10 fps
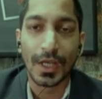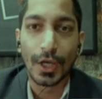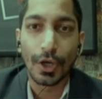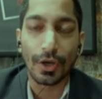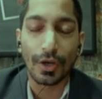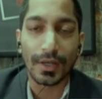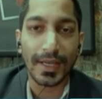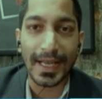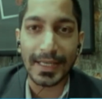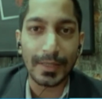or
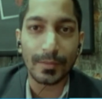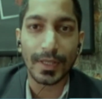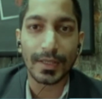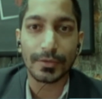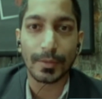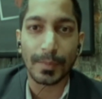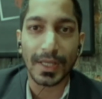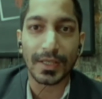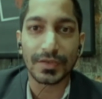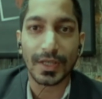any way
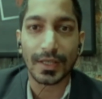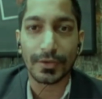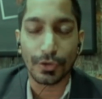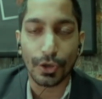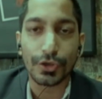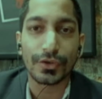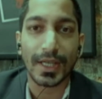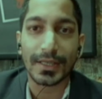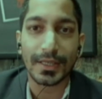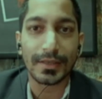players are not
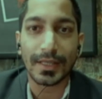united,